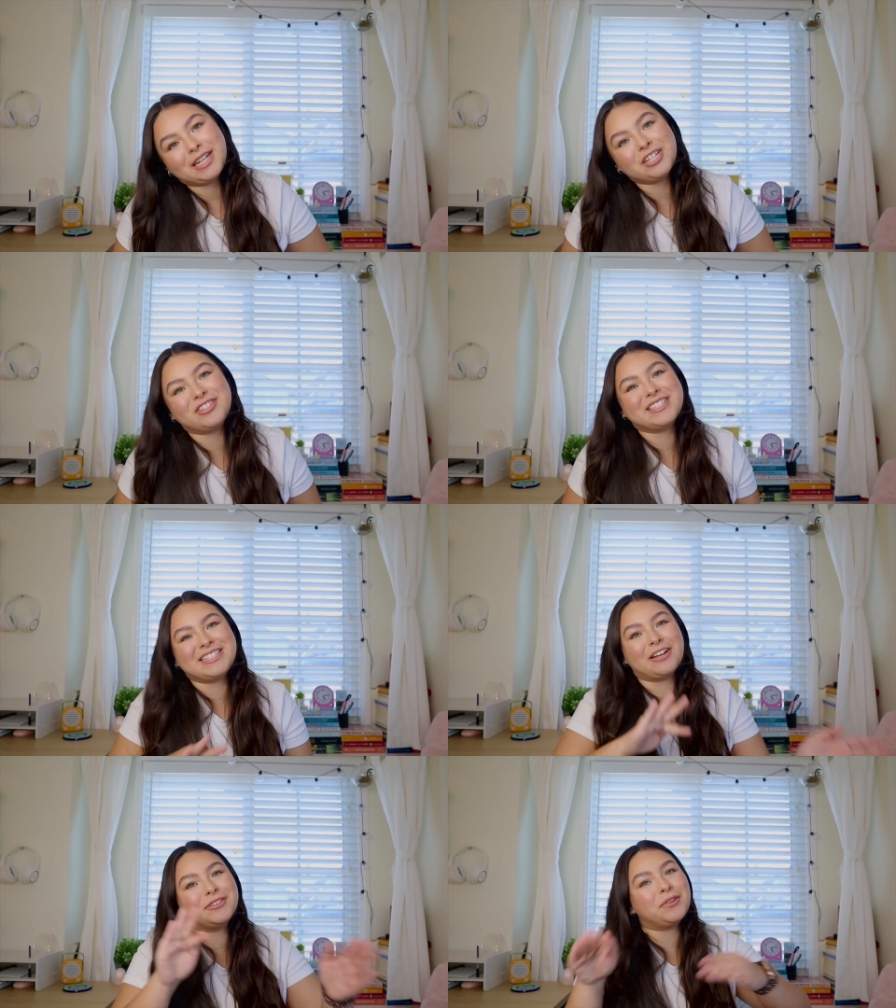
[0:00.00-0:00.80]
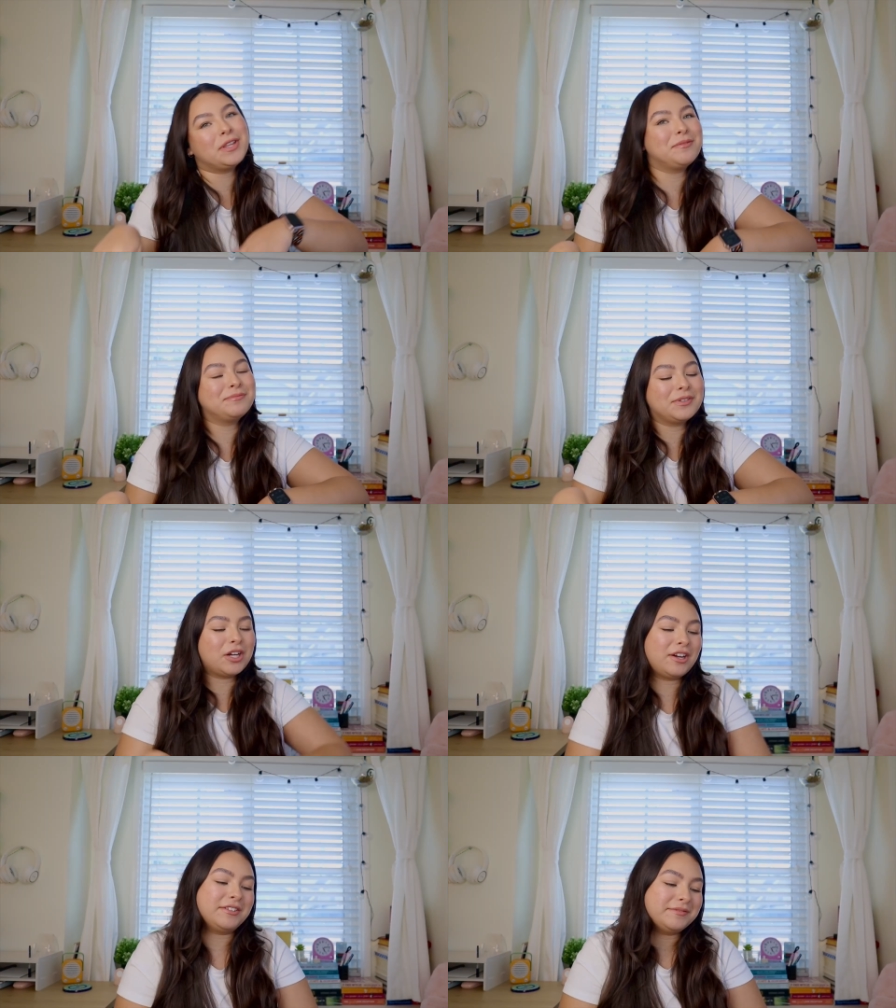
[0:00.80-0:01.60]
I just download them.
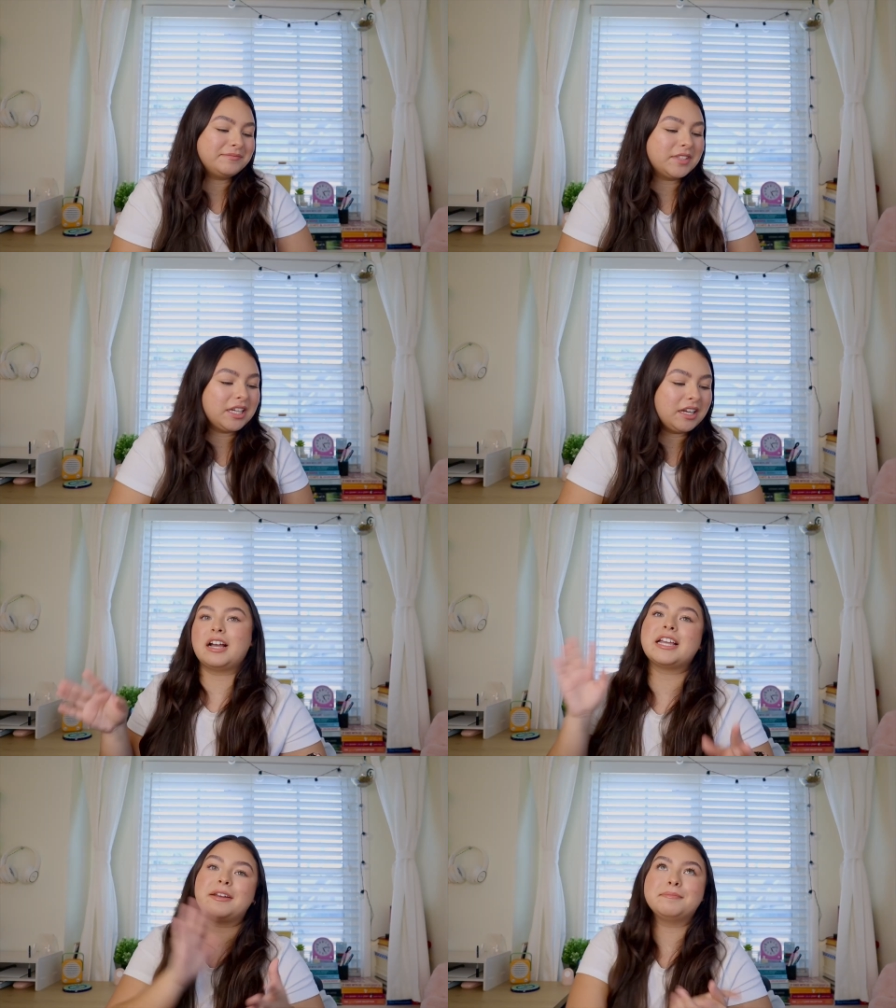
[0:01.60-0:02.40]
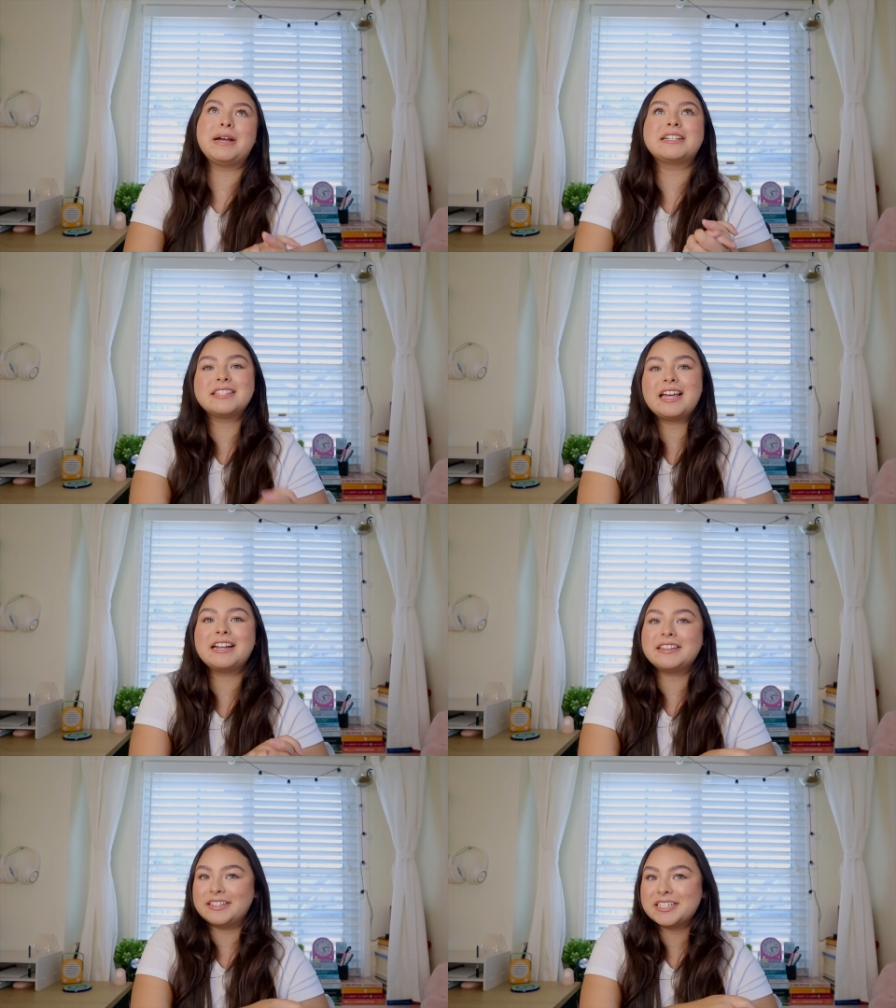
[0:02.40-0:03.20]
Again, back to the
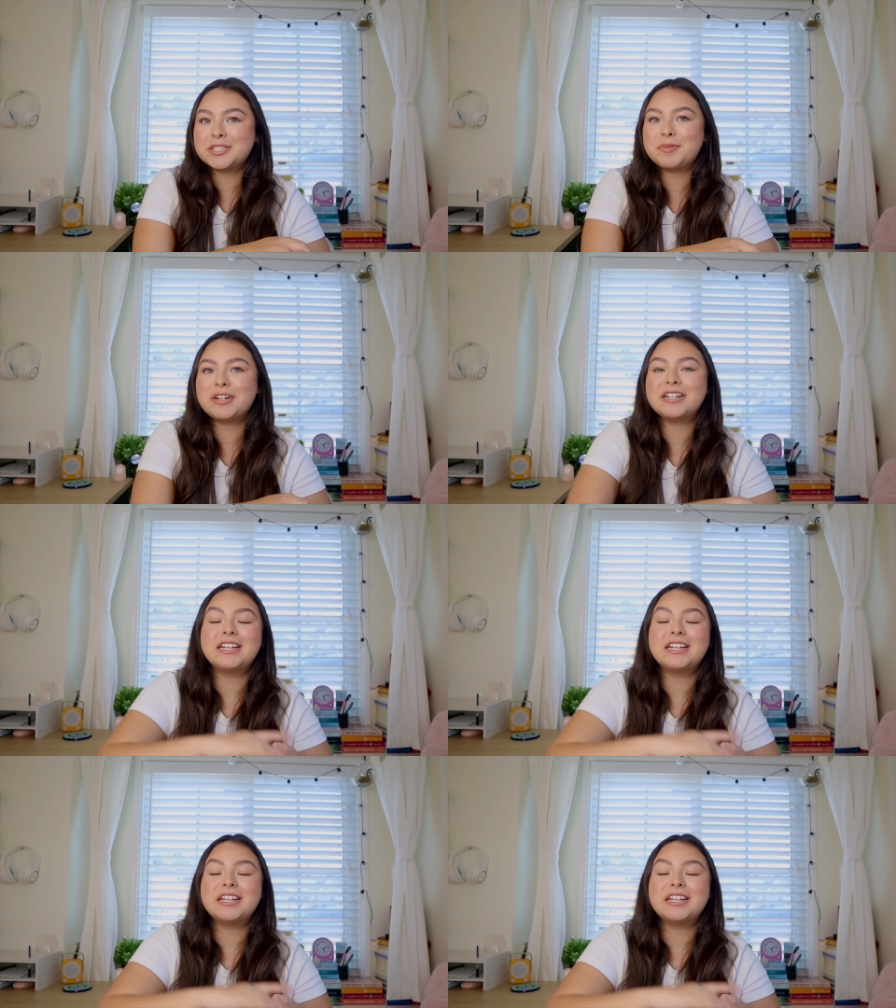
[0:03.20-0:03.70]
analytics part,